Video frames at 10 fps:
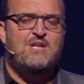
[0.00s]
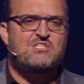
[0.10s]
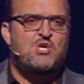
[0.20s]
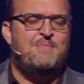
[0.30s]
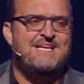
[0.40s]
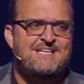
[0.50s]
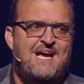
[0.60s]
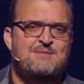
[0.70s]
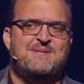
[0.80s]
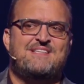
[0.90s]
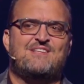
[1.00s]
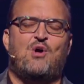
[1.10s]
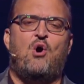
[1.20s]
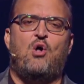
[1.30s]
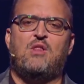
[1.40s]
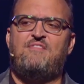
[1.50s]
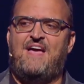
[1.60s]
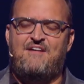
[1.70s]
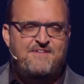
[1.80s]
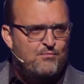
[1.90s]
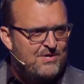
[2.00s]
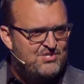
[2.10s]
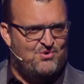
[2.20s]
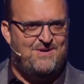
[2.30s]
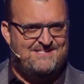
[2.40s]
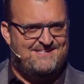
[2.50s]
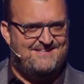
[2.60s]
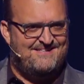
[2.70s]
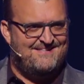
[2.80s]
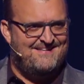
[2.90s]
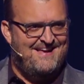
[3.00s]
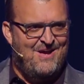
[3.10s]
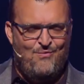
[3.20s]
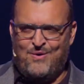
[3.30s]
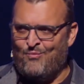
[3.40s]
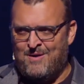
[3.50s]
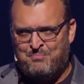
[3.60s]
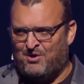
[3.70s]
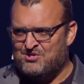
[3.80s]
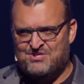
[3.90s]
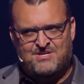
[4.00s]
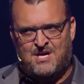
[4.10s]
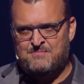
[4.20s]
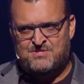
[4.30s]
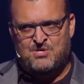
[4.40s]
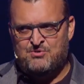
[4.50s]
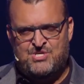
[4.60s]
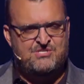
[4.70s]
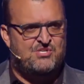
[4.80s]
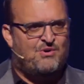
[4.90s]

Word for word: it so many times, but it says, All of heaven rejoices when one person comes to know Jesus